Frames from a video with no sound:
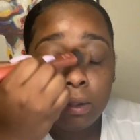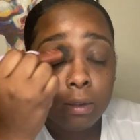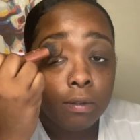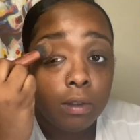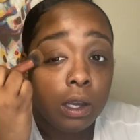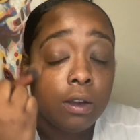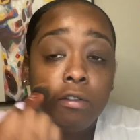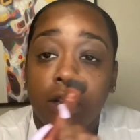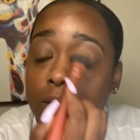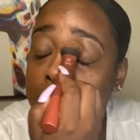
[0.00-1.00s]
very,
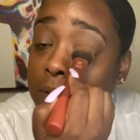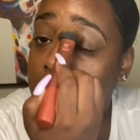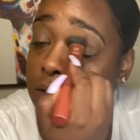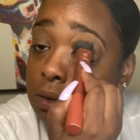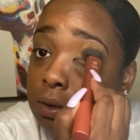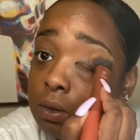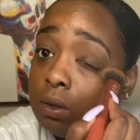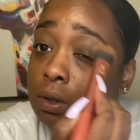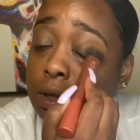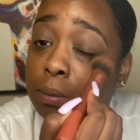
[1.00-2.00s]
very
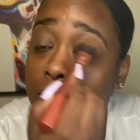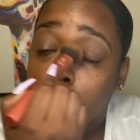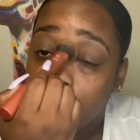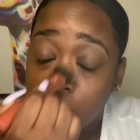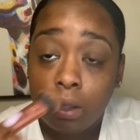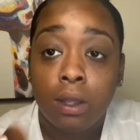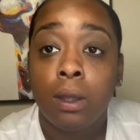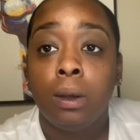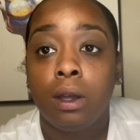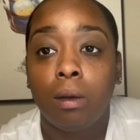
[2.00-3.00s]
minuscule amount
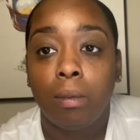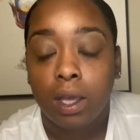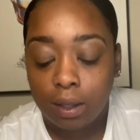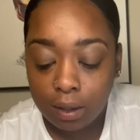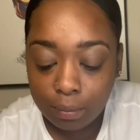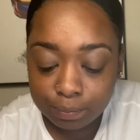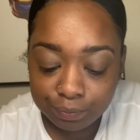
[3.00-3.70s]
of makeup.